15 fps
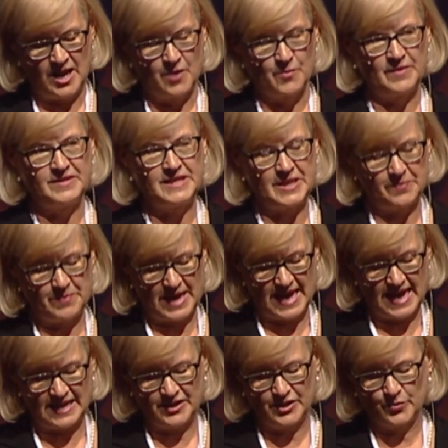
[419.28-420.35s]
We've seen
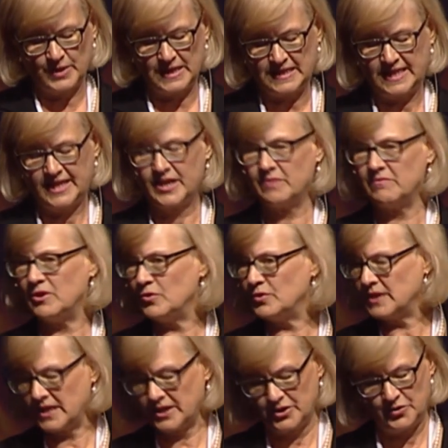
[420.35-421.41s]
pain in the retail,
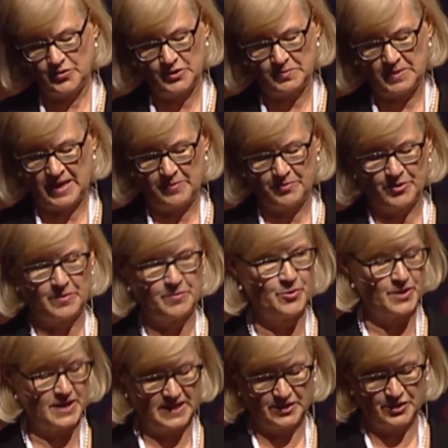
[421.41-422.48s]
music, newspaper, and
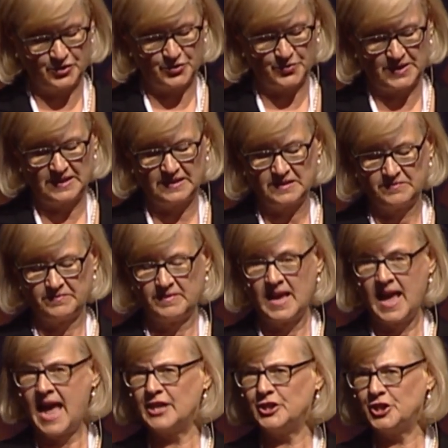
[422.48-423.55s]
book industries,
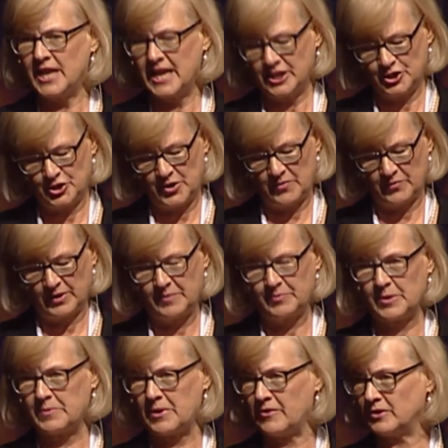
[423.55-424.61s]
and change generally
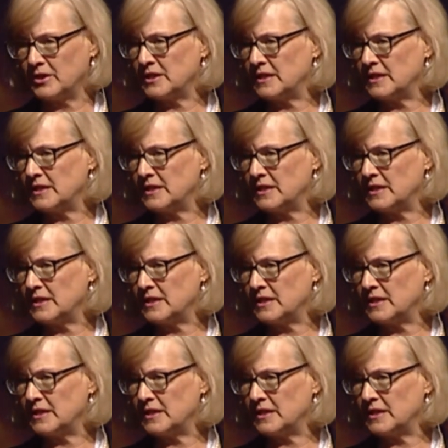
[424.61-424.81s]
provokes